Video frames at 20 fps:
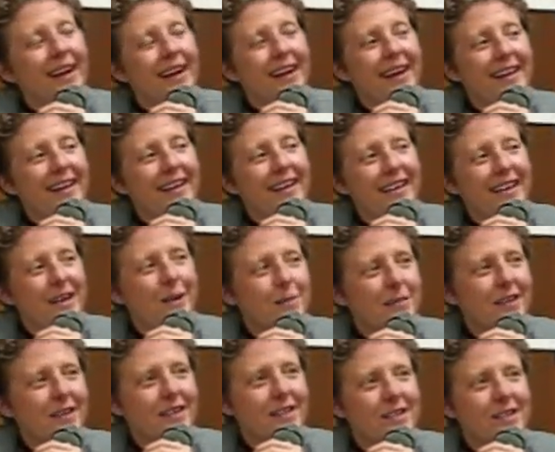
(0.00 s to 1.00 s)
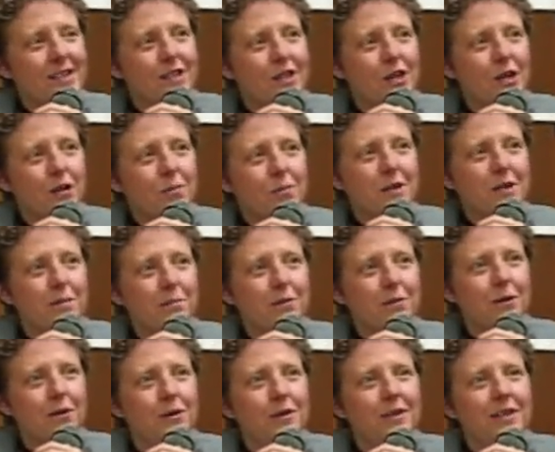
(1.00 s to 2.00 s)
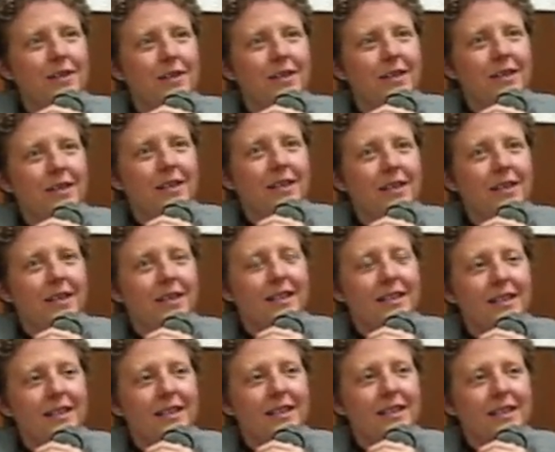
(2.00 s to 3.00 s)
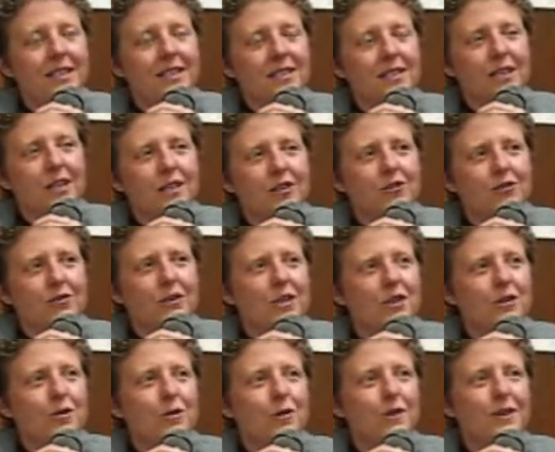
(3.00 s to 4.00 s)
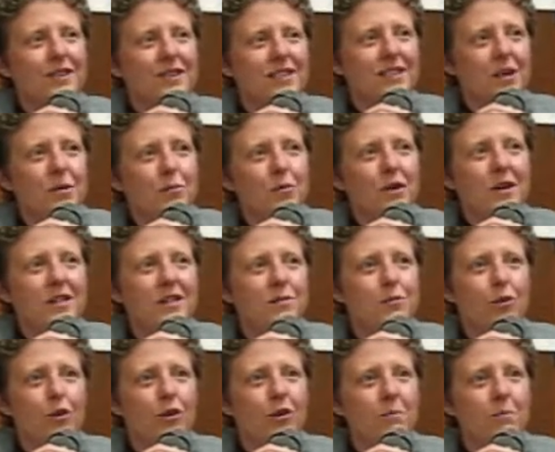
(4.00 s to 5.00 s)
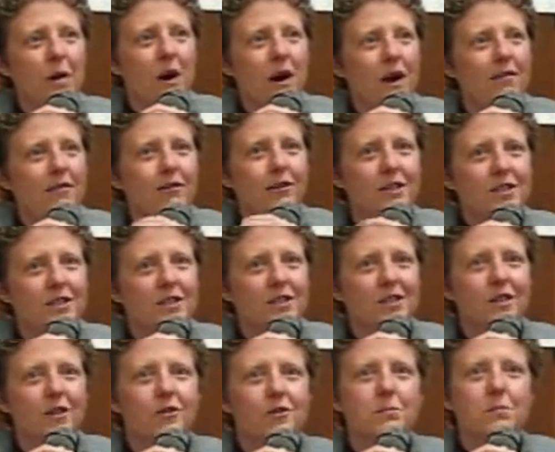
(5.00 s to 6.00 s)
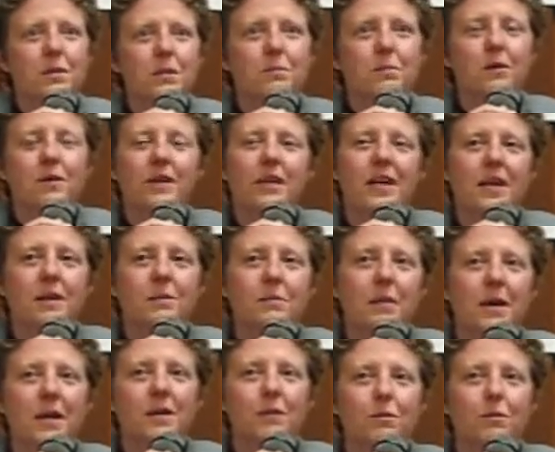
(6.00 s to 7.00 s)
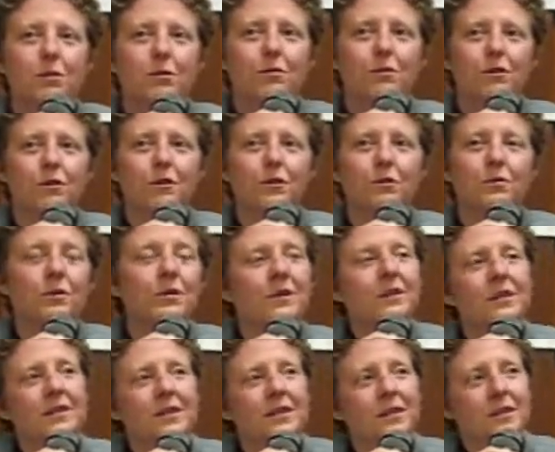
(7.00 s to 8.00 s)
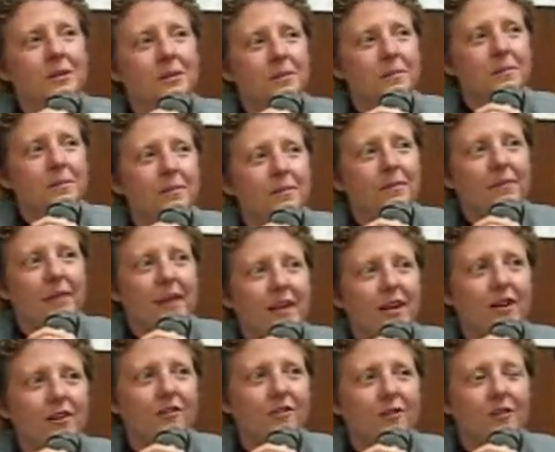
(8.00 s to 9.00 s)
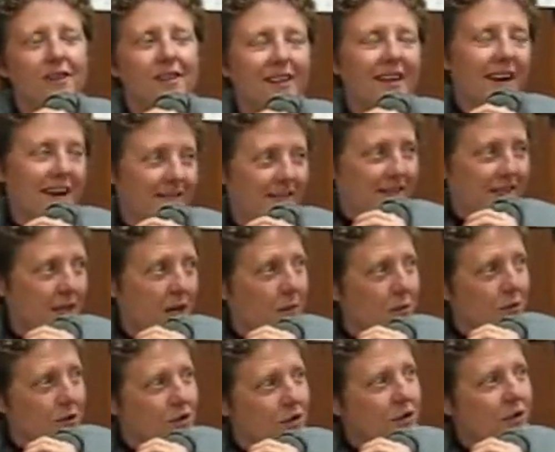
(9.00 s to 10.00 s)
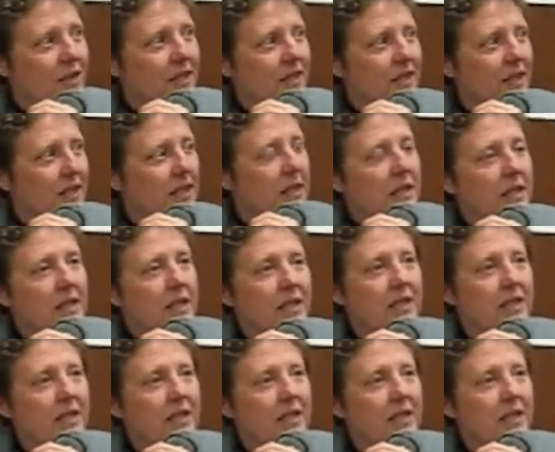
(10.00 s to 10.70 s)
And I came then to know people in this country who were in some ways more impoverished than those people that I met in Peru. They also didn't have any opportunity.